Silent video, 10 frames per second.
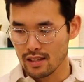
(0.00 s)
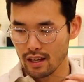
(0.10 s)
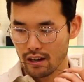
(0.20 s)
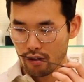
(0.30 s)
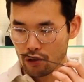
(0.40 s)

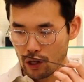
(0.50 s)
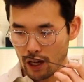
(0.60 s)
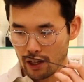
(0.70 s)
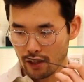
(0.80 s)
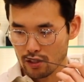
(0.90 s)
here, you're
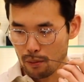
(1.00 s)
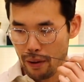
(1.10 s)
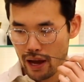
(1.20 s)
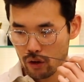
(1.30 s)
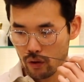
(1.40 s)
getting
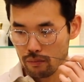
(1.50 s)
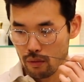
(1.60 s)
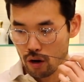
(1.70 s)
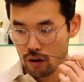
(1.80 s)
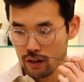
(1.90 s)
tobacco and
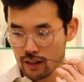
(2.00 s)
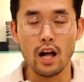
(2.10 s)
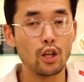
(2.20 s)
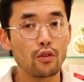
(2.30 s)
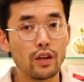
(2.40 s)
myrrh. A
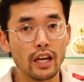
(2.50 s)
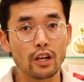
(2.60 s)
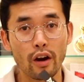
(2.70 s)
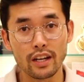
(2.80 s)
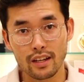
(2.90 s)
lot of the
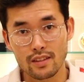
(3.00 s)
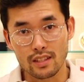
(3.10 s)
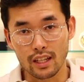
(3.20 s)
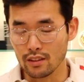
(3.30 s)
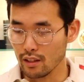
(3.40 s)
ingredients
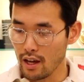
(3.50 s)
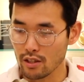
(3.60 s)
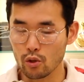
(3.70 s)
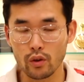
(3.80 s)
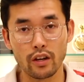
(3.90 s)
in the
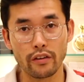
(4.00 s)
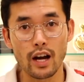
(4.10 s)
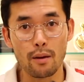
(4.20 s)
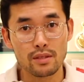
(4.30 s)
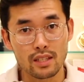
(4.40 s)
LUXOR here
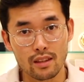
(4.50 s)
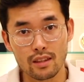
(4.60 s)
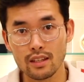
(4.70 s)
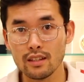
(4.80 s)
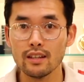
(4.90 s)
comes in
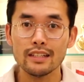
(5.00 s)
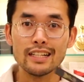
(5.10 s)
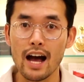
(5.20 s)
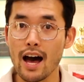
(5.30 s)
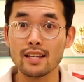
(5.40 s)
the
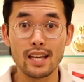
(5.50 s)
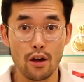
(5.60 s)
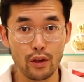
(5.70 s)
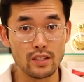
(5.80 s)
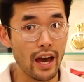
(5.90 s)

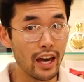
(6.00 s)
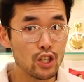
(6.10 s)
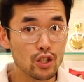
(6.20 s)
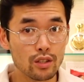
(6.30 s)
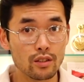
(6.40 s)
Southeast
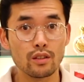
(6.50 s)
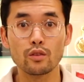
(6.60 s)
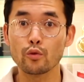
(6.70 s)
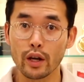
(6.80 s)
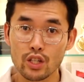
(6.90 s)
Asian
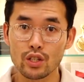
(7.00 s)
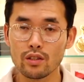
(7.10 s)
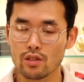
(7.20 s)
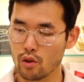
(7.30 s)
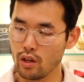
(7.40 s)
region.
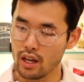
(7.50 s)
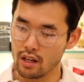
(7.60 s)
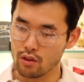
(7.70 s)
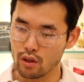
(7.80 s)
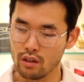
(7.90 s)
So you're
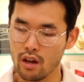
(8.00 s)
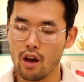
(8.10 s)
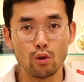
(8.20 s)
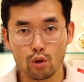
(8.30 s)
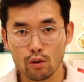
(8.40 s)
getting the
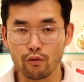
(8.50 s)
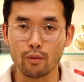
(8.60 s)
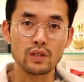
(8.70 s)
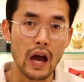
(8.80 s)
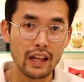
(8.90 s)
oud from
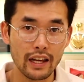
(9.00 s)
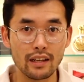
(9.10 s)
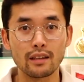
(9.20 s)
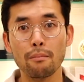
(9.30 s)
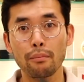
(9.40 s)
Thailand
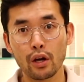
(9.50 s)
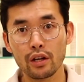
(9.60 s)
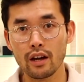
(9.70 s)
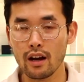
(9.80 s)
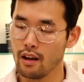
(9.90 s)
and
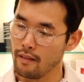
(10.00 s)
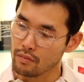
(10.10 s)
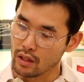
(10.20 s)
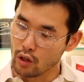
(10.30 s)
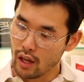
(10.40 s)
Cambodia.
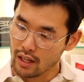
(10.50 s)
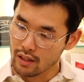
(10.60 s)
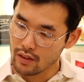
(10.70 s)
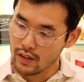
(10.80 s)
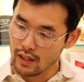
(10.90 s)
You're
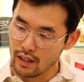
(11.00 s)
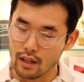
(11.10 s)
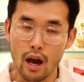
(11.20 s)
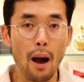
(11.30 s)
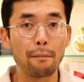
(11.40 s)
getting
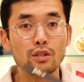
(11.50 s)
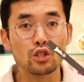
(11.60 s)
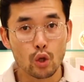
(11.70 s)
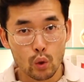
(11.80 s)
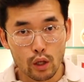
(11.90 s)
the
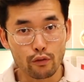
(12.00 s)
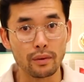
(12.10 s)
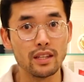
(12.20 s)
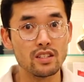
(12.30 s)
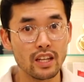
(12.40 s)
patchouli from
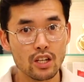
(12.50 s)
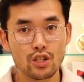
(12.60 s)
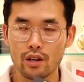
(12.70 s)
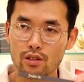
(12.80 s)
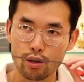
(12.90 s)

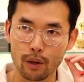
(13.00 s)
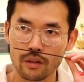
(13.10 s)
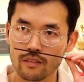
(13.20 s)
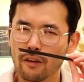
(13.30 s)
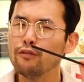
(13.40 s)
Indonesia. So
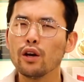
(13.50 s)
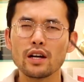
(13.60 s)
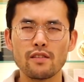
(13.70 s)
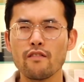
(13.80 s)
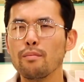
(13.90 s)
if you
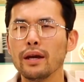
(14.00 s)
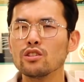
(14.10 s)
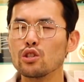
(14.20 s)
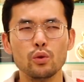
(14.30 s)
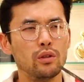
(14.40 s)
guys have ever been
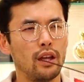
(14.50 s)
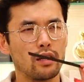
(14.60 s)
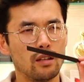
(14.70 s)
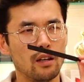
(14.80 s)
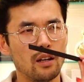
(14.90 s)
to like
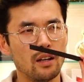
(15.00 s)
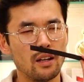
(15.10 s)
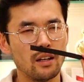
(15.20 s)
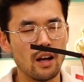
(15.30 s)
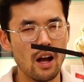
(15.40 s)

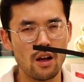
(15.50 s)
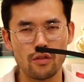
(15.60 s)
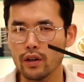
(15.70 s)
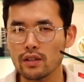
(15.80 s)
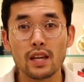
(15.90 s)

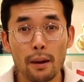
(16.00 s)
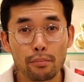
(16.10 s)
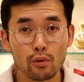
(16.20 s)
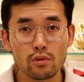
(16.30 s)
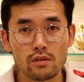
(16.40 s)
the
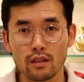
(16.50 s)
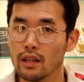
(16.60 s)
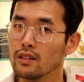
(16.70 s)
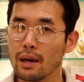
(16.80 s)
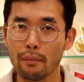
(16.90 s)
temples
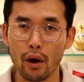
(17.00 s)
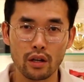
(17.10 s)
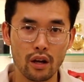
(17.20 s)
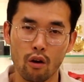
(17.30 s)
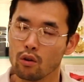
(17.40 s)
in
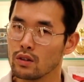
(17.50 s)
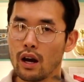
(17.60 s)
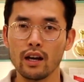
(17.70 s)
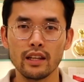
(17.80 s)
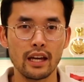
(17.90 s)
Cambodia or
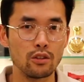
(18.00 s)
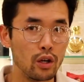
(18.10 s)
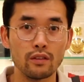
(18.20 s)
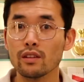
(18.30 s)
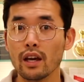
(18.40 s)
Thailand or
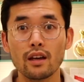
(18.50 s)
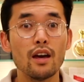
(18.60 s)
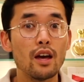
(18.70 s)
even like